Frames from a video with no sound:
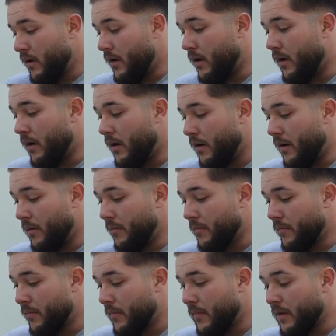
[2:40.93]

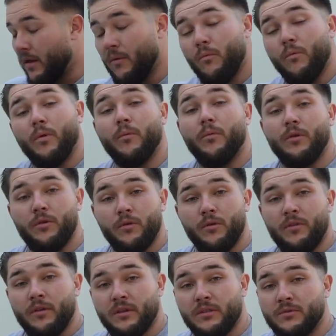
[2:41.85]
When we
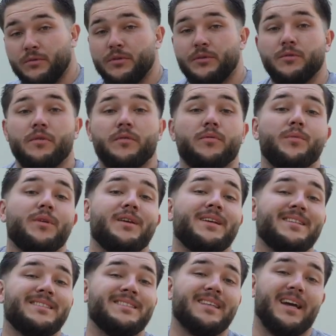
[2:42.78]
do this, we do it from the
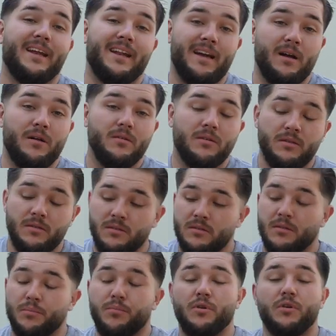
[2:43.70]
inside out
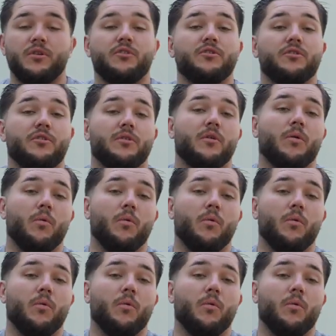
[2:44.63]
to push dirt